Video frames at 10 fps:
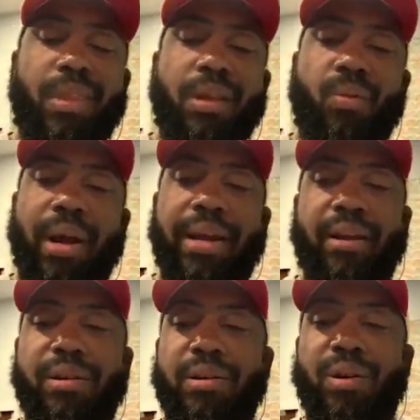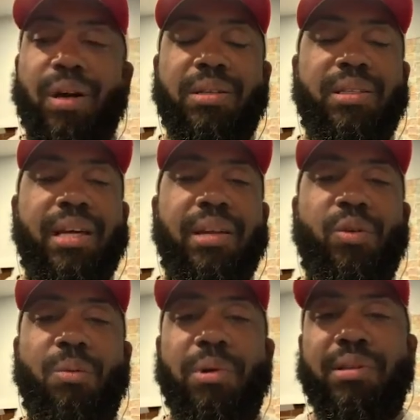Right here, I just kind of
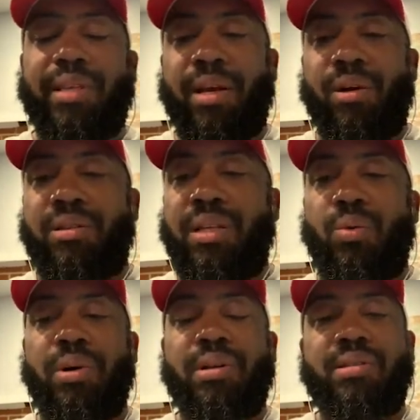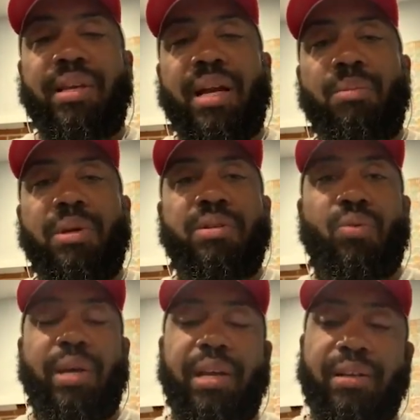throw them on the scale because I wanted to see how much it
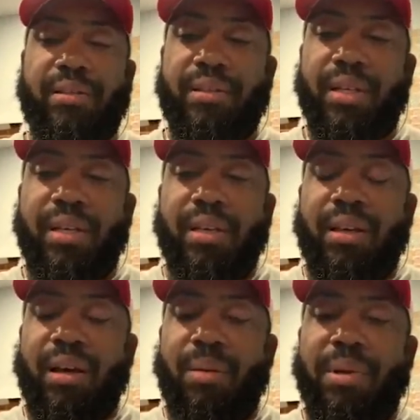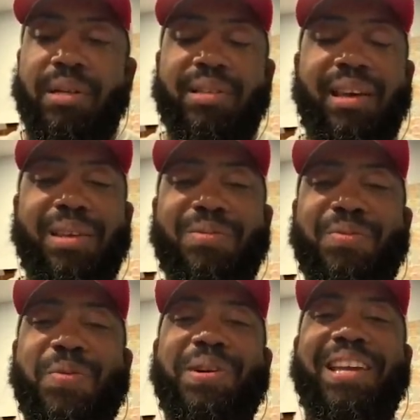weighed, and in this case,
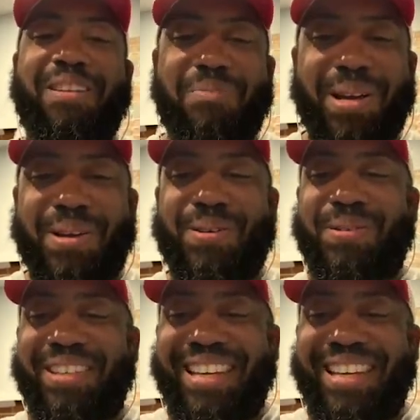4.5 pounds.